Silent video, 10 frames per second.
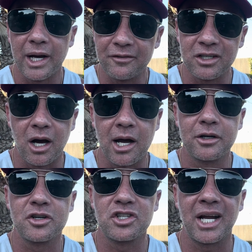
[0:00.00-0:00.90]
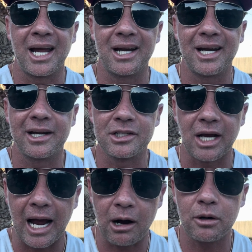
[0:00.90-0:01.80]
have to understand it is
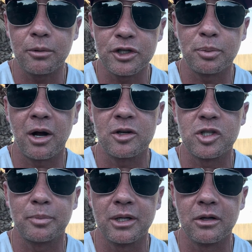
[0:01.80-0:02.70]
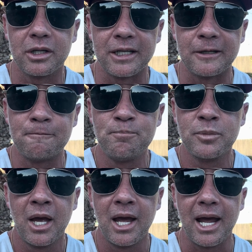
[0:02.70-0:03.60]
our responsibility,
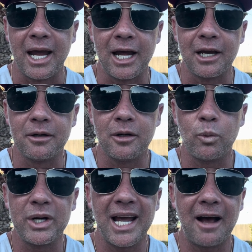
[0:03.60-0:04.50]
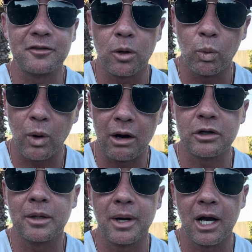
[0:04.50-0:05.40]
and we have to
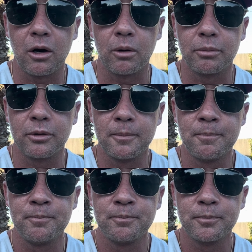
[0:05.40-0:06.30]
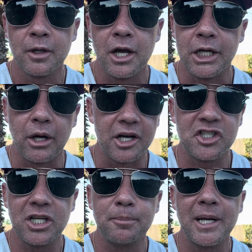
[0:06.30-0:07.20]
welcome help. I
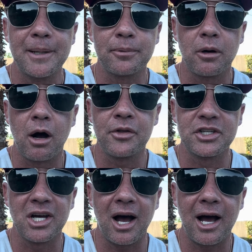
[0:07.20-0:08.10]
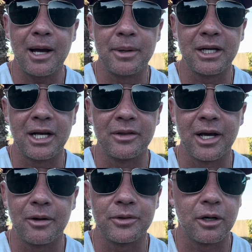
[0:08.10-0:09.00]
see people all the time and
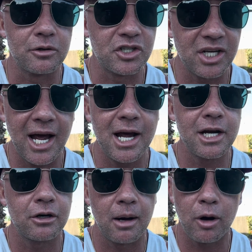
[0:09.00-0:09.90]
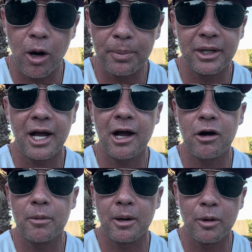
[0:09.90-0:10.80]
they'll say, I'm open to
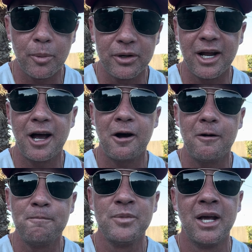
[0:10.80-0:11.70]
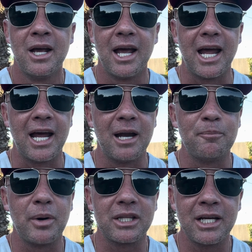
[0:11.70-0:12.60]
help,
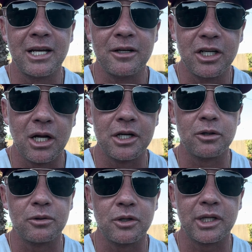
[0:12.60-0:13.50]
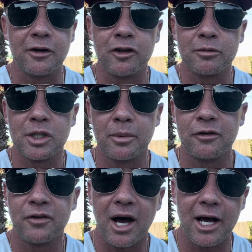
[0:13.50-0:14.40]
but then you'll give them some
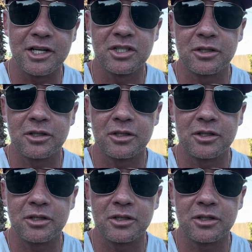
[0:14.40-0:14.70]
advice,